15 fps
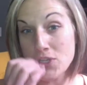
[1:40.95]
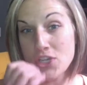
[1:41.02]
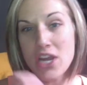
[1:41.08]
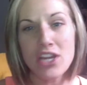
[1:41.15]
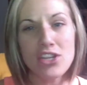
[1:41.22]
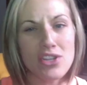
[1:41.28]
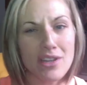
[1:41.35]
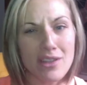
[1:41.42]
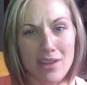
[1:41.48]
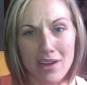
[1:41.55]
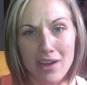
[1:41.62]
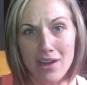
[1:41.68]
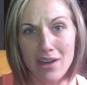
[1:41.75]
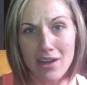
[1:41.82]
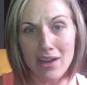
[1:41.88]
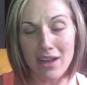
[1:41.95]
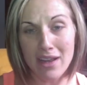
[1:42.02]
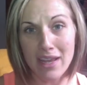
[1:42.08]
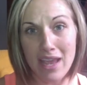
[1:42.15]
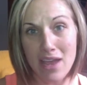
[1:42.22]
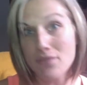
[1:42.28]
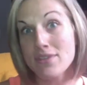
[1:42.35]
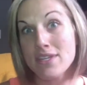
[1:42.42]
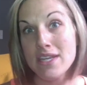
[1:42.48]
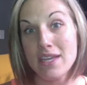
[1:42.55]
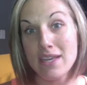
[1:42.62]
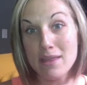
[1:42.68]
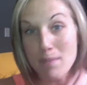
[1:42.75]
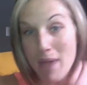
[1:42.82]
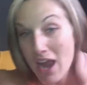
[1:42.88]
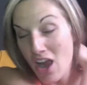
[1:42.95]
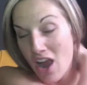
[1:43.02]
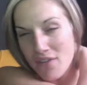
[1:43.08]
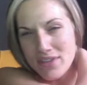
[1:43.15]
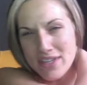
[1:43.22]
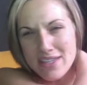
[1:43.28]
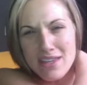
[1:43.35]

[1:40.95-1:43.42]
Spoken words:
changing their EFT in the back office,